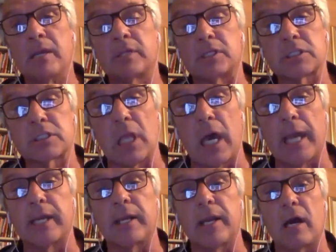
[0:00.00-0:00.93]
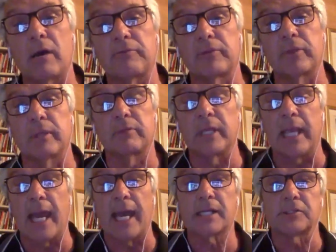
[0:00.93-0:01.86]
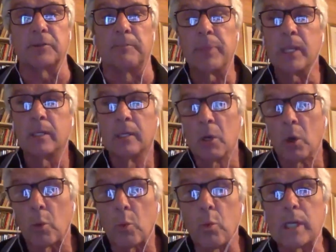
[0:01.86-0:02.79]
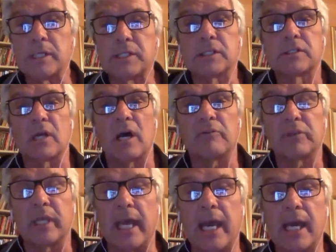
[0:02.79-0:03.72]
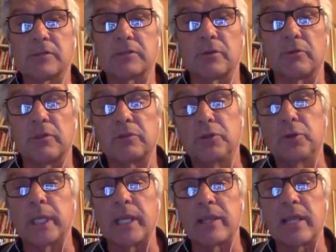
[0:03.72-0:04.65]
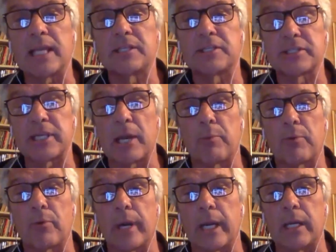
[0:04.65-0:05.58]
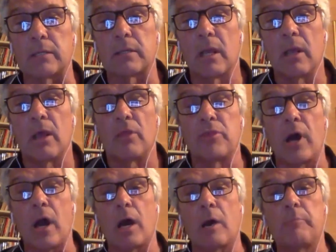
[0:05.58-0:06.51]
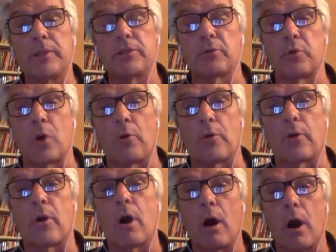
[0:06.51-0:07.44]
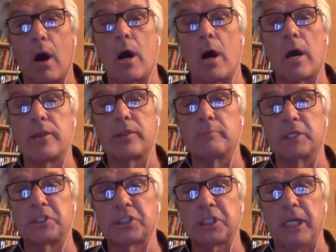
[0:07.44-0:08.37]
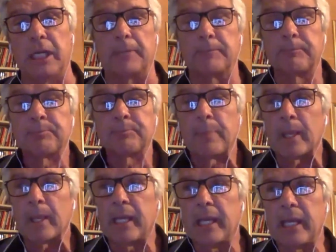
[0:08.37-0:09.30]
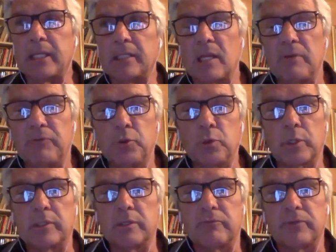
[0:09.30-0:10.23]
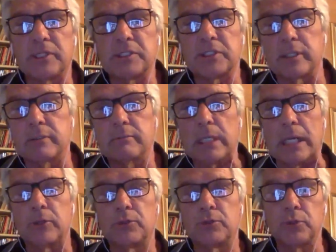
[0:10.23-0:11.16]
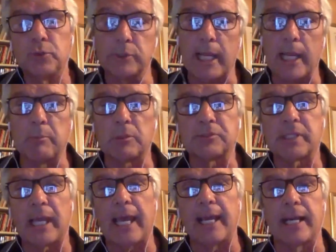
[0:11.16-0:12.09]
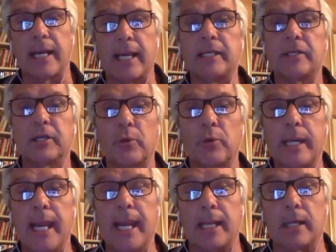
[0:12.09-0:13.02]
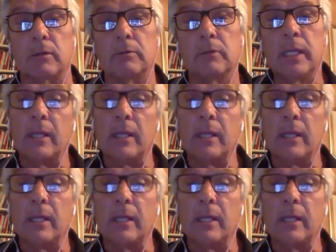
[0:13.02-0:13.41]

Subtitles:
to slide it off the axle. Once it's off the axle, you can then separate the hub and the rotor on the machine. And if you can envision two tables at a 90-degree angle,